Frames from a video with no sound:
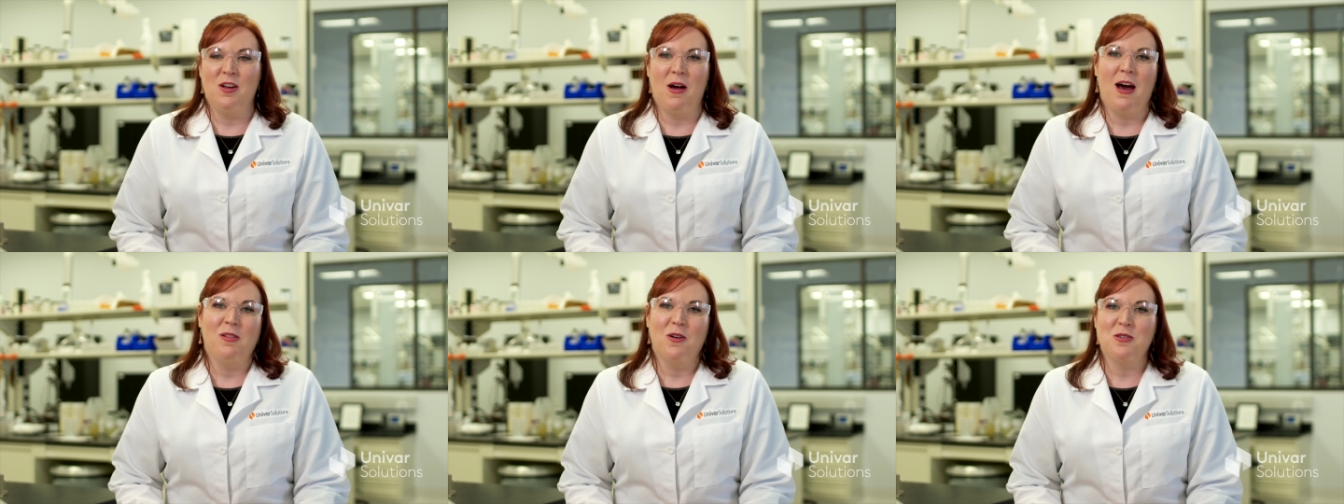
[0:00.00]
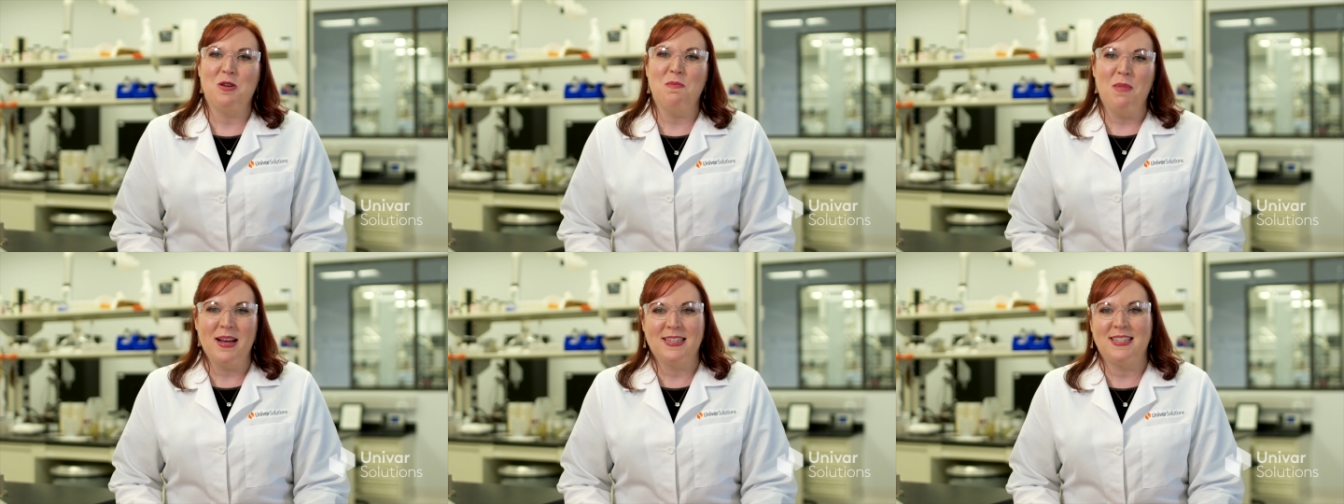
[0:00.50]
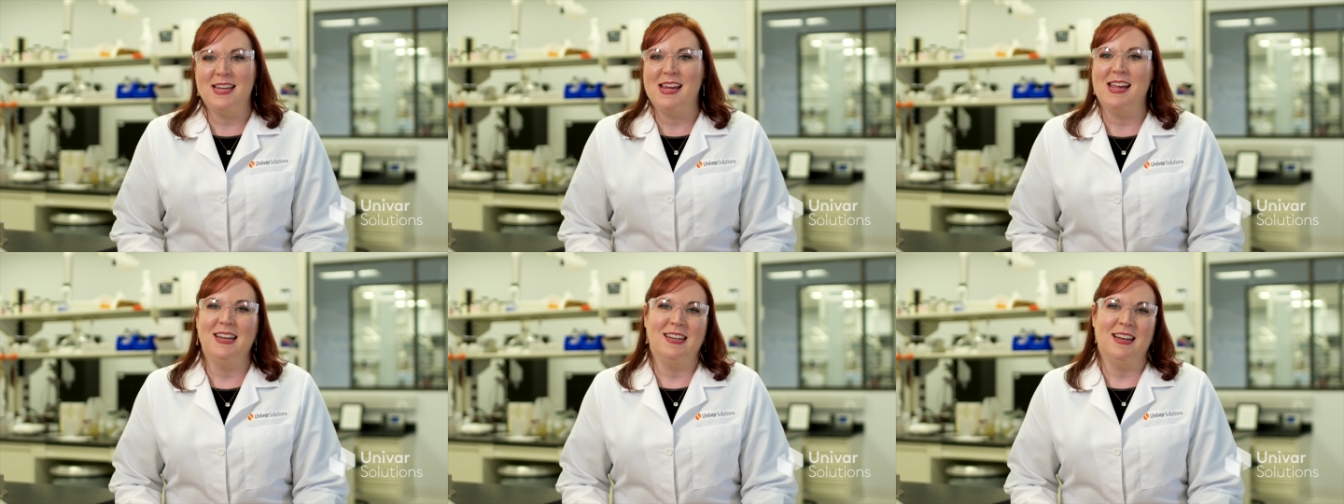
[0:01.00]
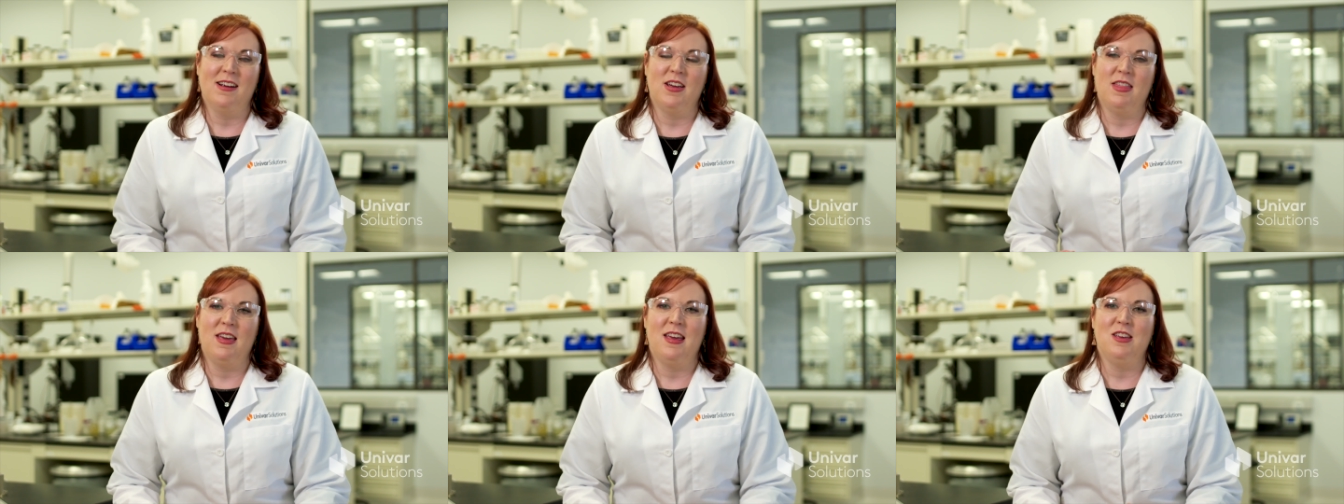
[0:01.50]
know how long you mix it and
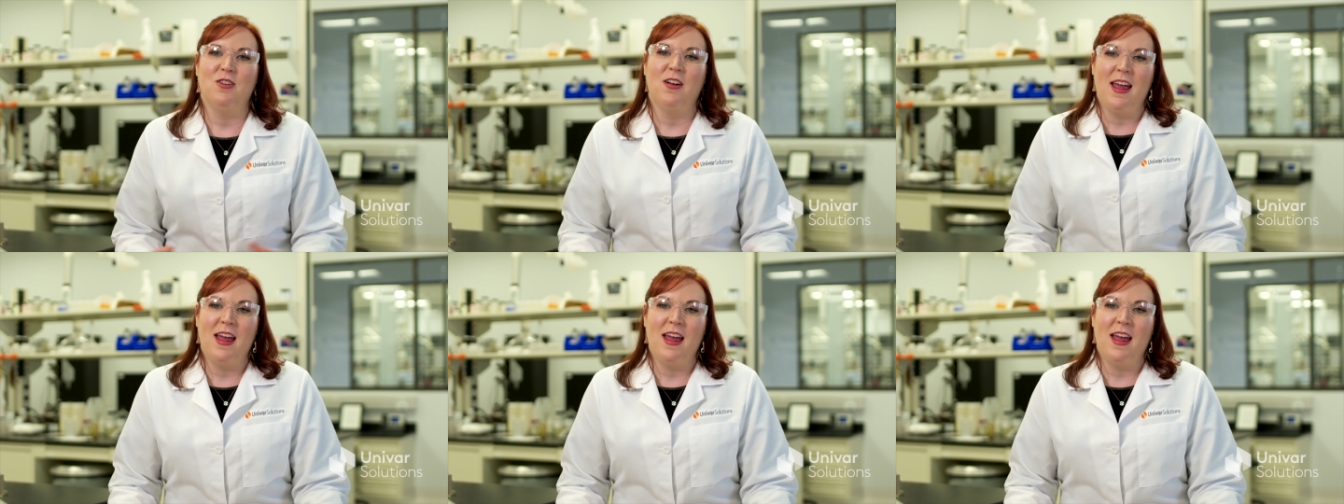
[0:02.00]
everything you're